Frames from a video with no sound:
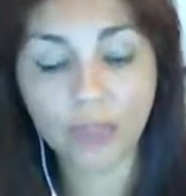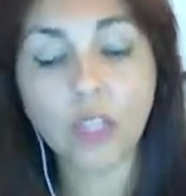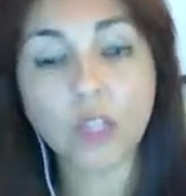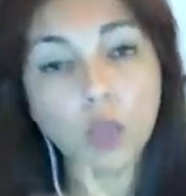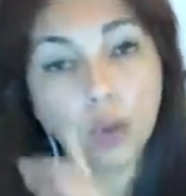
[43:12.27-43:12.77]

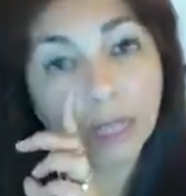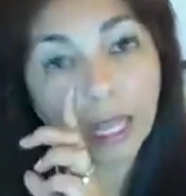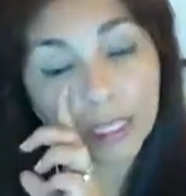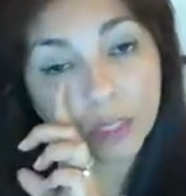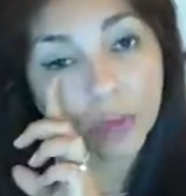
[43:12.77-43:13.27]
So
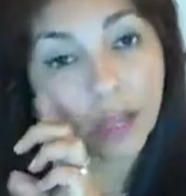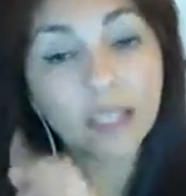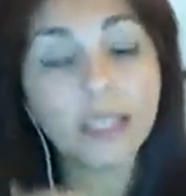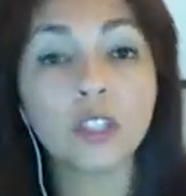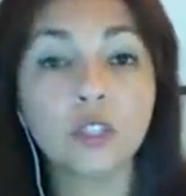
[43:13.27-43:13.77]
that's
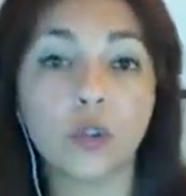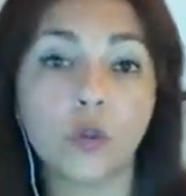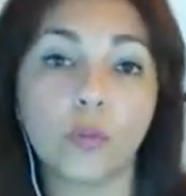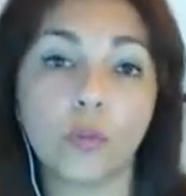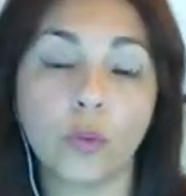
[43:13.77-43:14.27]
why it's
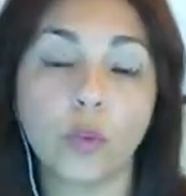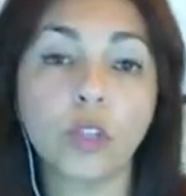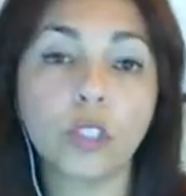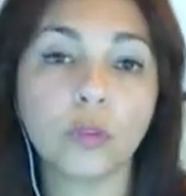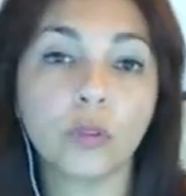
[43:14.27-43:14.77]
so
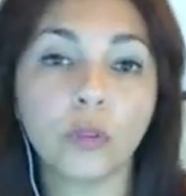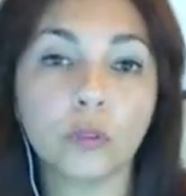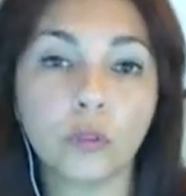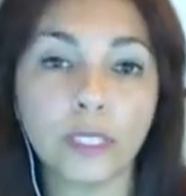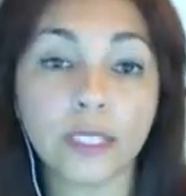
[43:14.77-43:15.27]
good
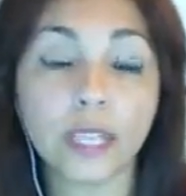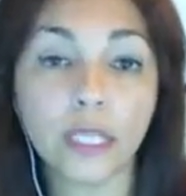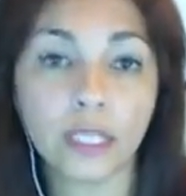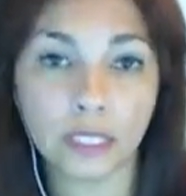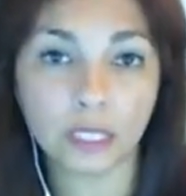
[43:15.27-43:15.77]
to
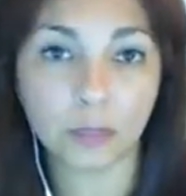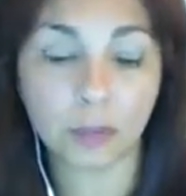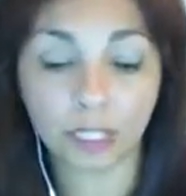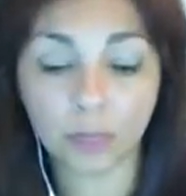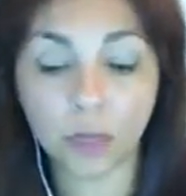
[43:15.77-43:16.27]
study these
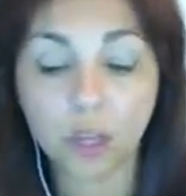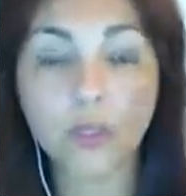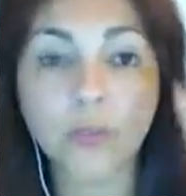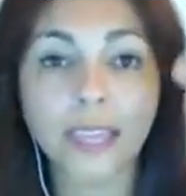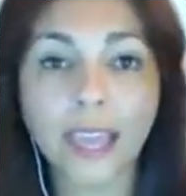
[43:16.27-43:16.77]
parts,
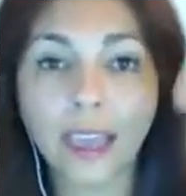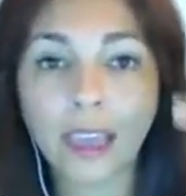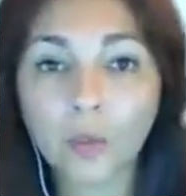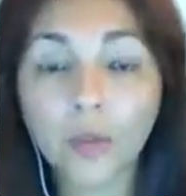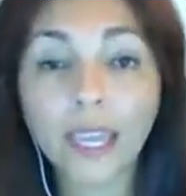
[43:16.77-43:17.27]
because we
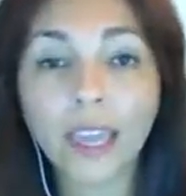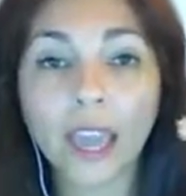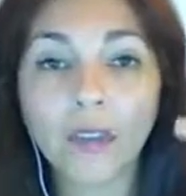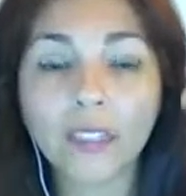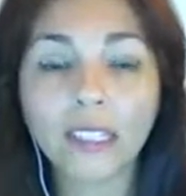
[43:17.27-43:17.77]
can
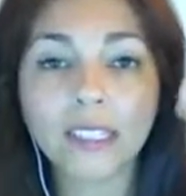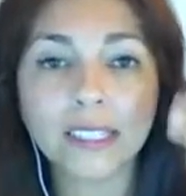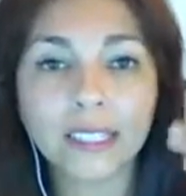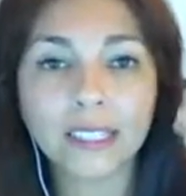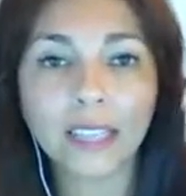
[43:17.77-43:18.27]
have an
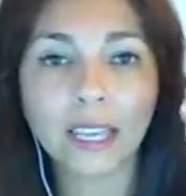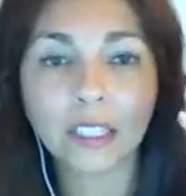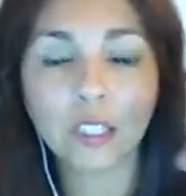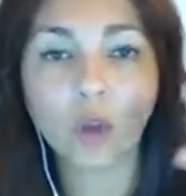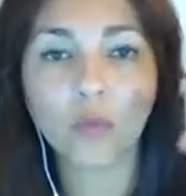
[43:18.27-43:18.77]

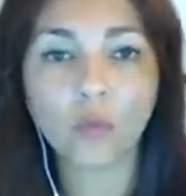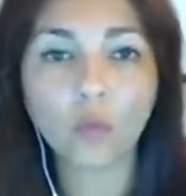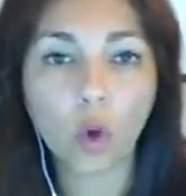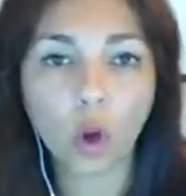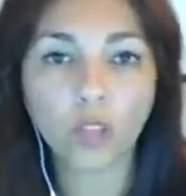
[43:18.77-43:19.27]
understanding of
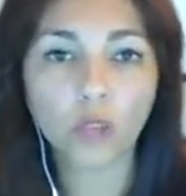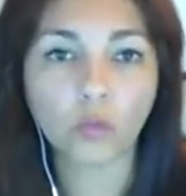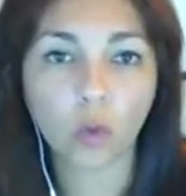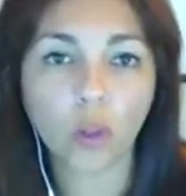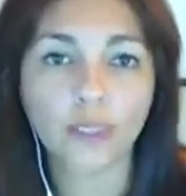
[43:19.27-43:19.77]
what
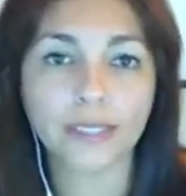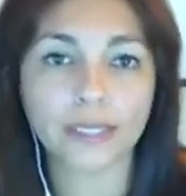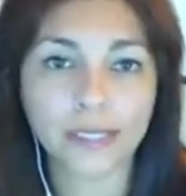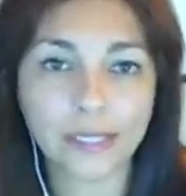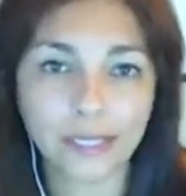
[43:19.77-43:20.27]
was
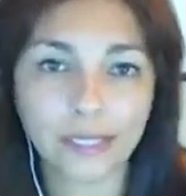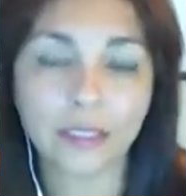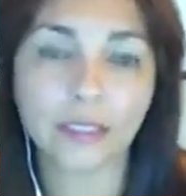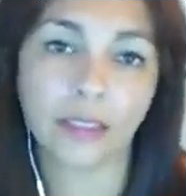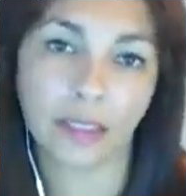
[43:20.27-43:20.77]
this
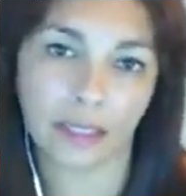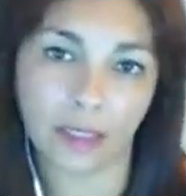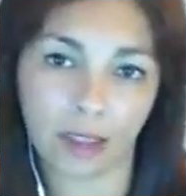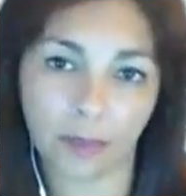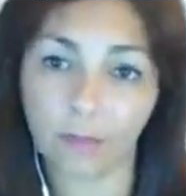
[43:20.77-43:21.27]
in that
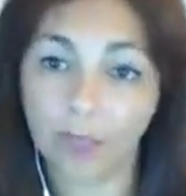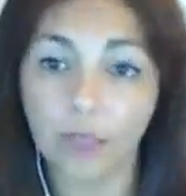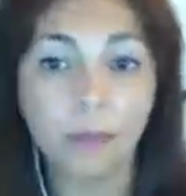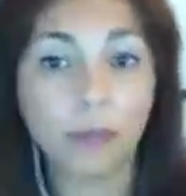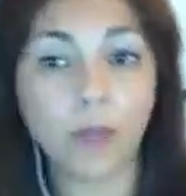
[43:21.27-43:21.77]
time.
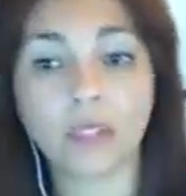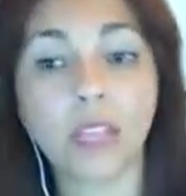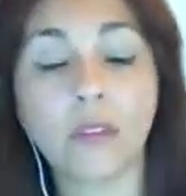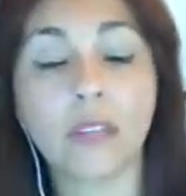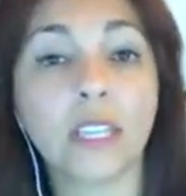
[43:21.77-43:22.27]
Because
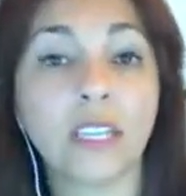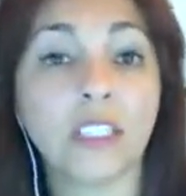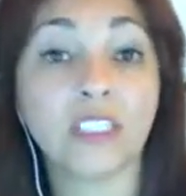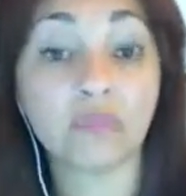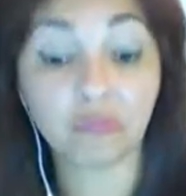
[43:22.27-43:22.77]

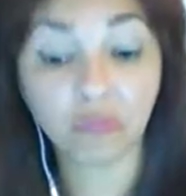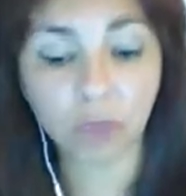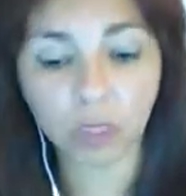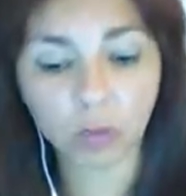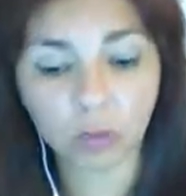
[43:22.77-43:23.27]
nowadays,
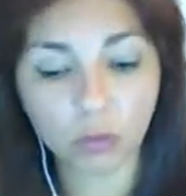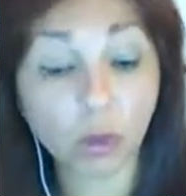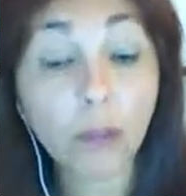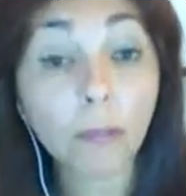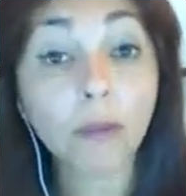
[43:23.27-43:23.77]
we don't
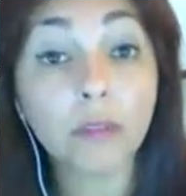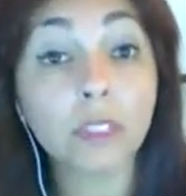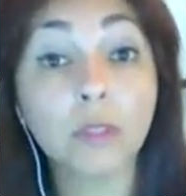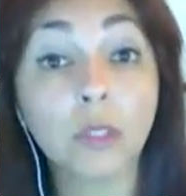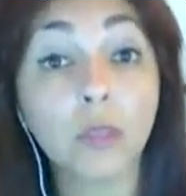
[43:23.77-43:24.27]
talk about
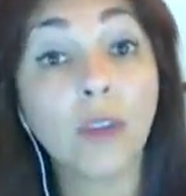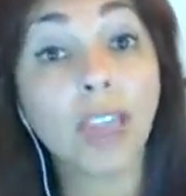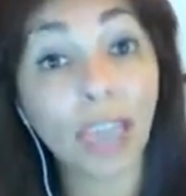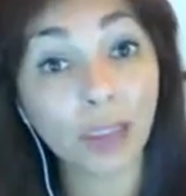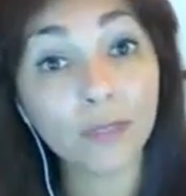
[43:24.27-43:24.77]
this. We don't
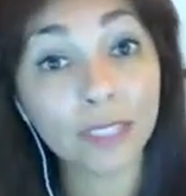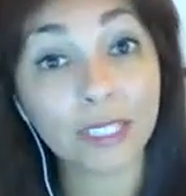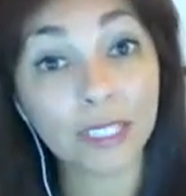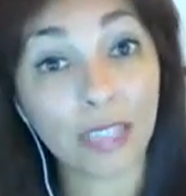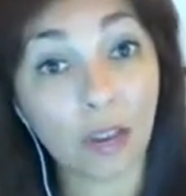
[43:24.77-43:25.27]
have
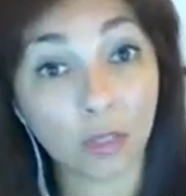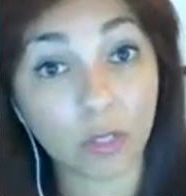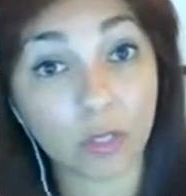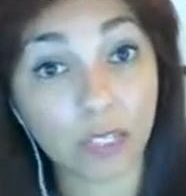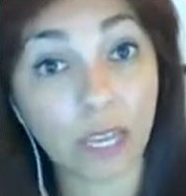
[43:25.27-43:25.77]
this in our
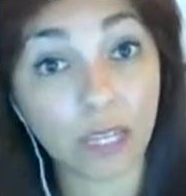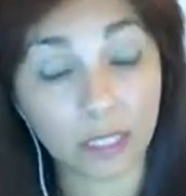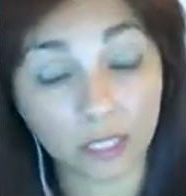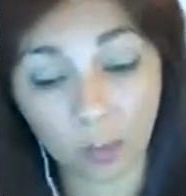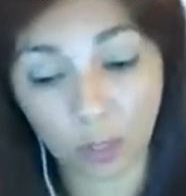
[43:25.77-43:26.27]

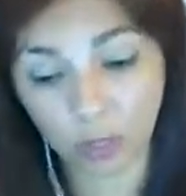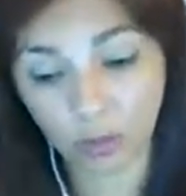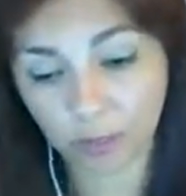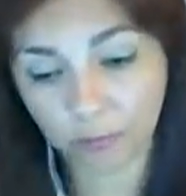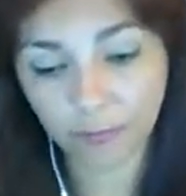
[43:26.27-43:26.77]
society, especially.